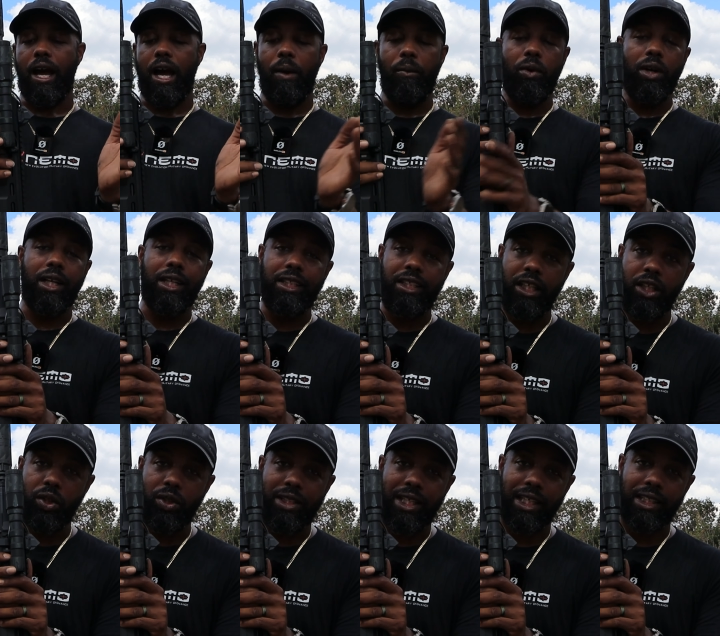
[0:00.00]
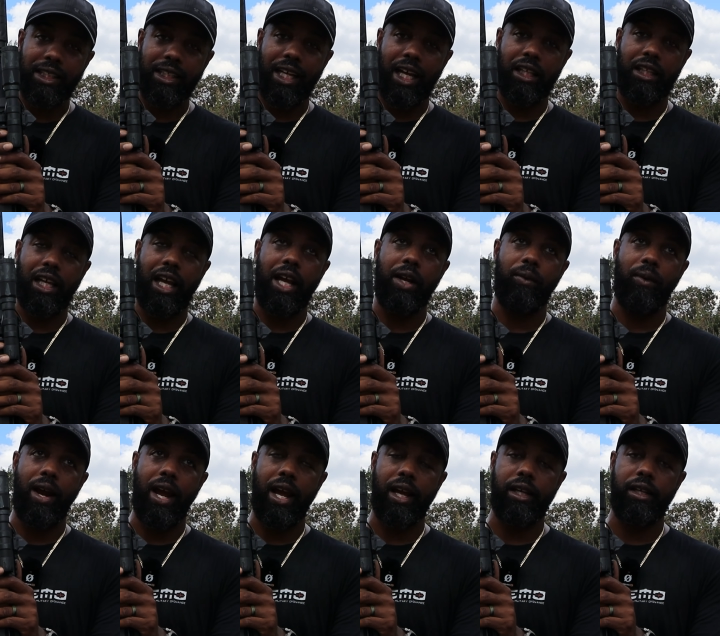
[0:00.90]
I wanna continue testing out the
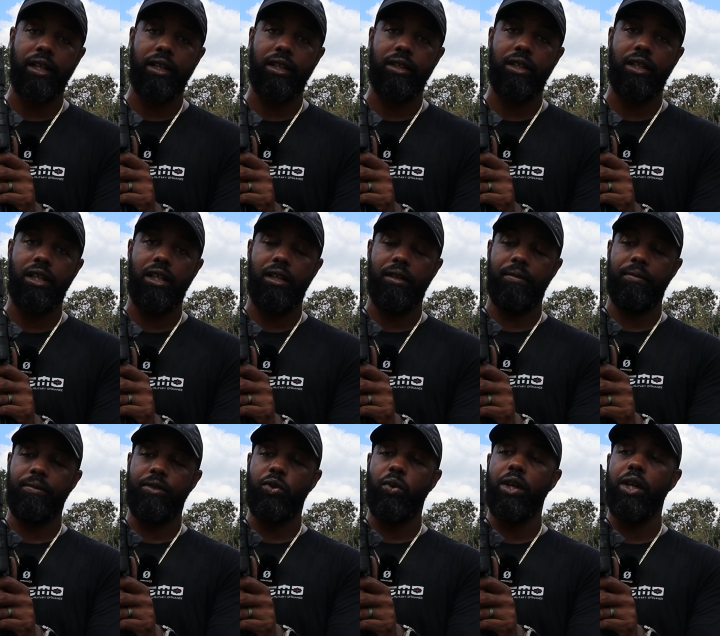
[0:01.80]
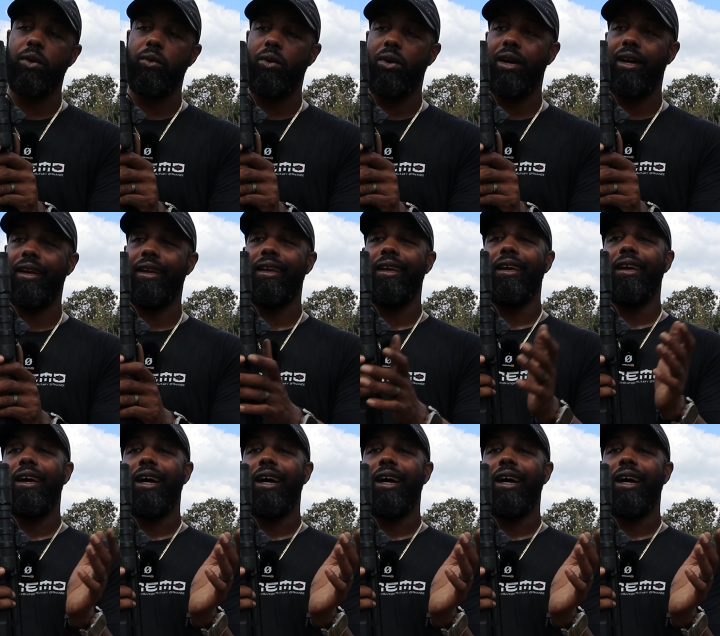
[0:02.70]
ARAK-21.